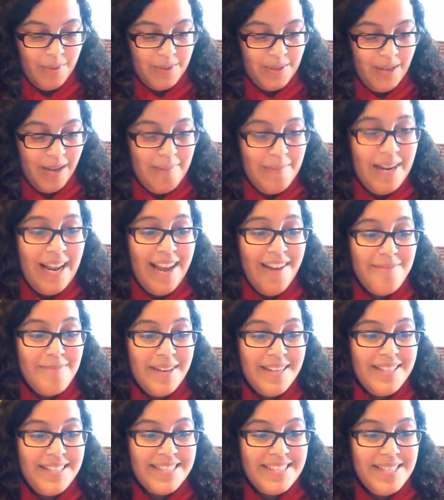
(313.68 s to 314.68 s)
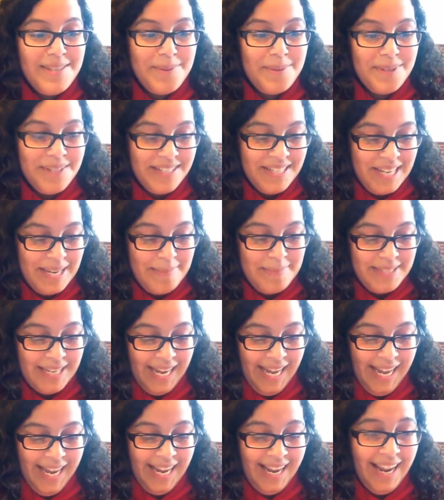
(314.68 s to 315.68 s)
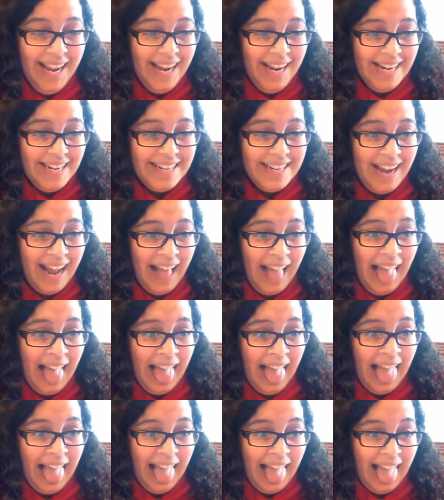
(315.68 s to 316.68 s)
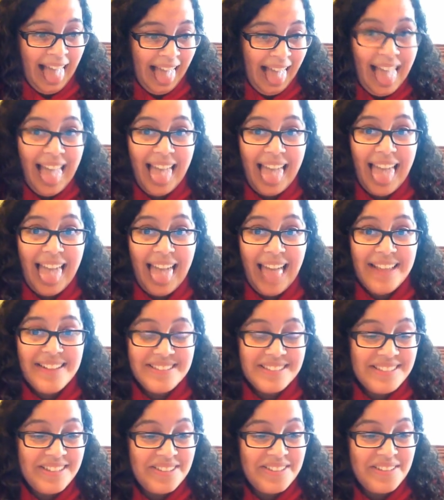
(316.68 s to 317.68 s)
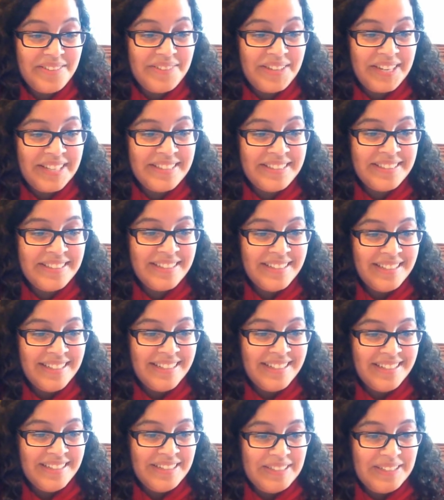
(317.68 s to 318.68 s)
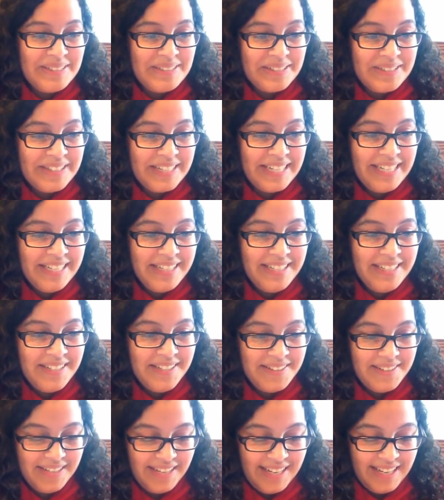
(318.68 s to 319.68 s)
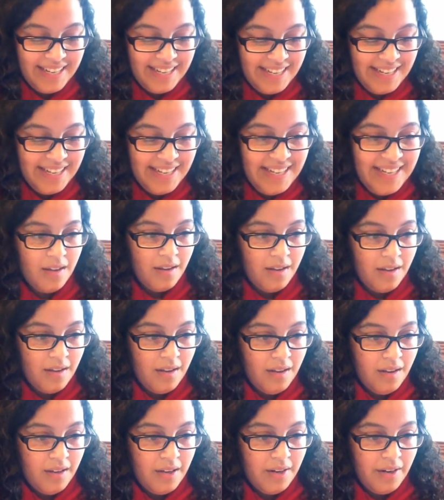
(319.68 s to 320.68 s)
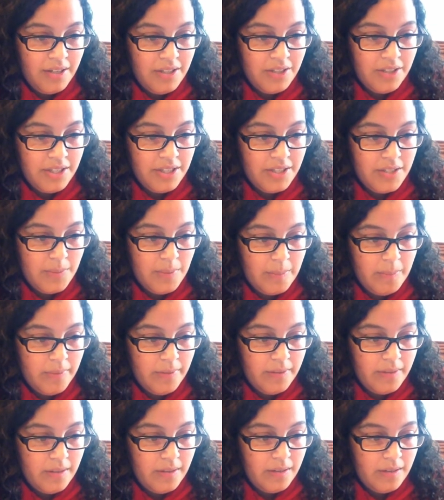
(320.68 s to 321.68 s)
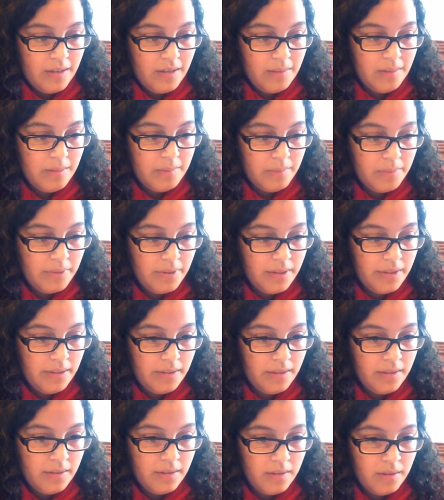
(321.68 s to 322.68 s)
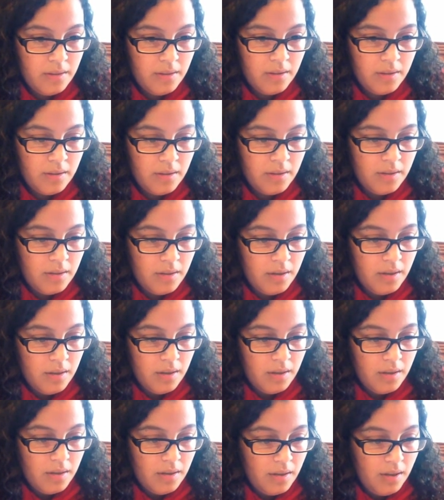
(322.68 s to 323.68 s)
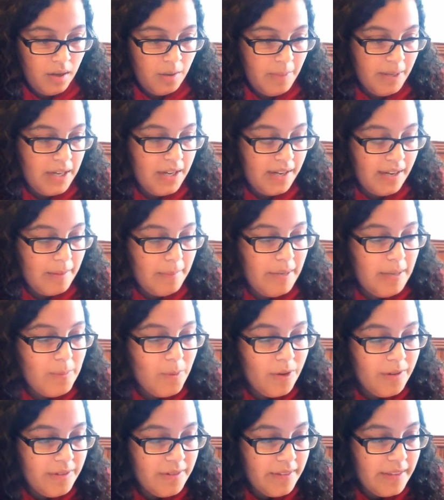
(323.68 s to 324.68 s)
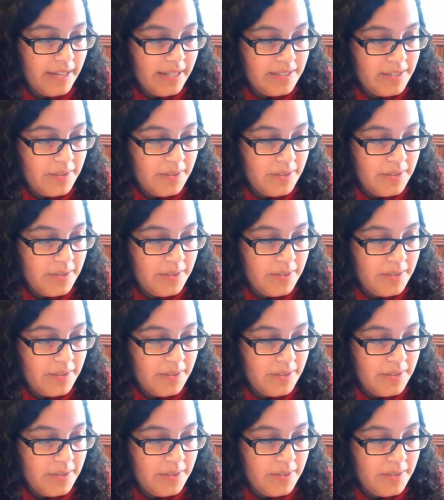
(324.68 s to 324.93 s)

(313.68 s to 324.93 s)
I'm gonna have my Disney World name tag. That's an ugly face. Sorry. Okay. Congratulations, people. Important. Oh my god, how many more things?